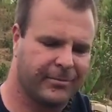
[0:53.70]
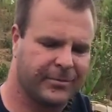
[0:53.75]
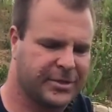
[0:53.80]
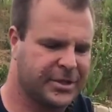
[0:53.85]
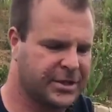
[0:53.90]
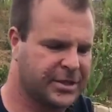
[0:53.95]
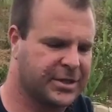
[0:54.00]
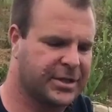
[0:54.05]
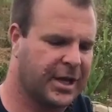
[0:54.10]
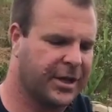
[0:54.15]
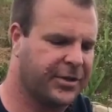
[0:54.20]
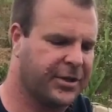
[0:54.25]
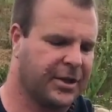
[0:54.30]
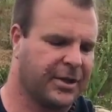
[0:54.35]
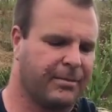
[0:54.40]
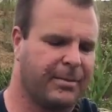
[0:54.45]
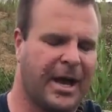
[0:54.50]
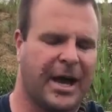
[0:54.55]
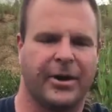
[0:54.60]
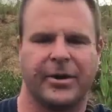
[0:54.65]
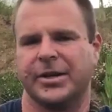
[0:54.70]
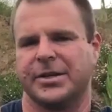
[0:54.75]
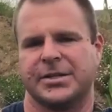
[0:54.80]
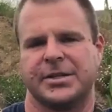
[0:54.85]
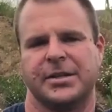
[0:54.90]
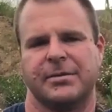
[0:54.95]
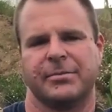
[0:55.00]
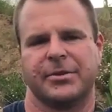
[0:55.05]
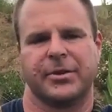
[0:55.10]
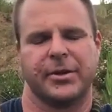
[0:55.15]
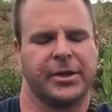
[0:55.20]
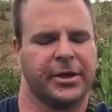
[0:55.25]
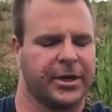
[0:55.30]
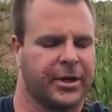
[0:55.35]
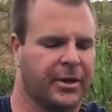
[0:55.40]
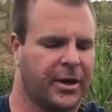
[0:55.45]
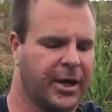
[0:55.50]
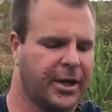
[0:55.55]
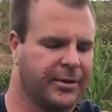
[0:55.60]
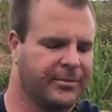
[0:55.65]
Just nothing about it seemed really
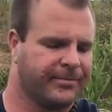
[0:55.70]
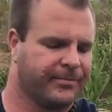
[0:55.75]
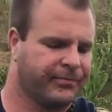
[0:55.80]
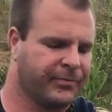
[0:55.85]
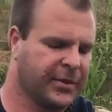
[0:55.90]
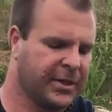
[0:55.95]
great.